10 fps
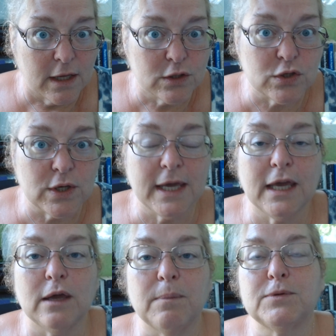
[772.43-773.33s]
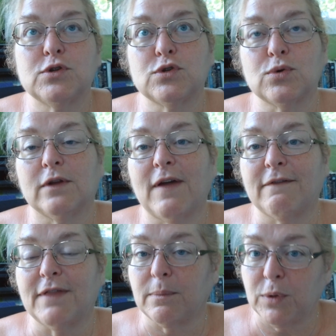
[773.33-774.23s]
to keep, to sort of have
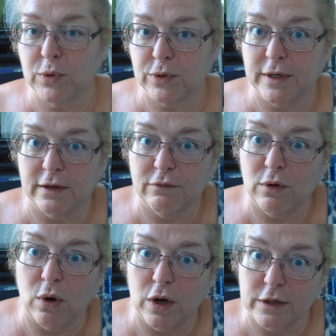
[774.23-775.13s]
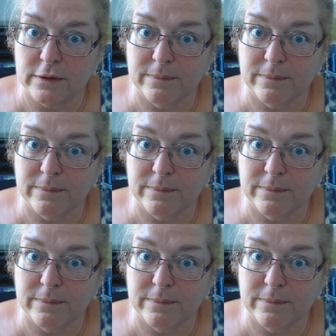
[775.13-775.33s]
that purity of heart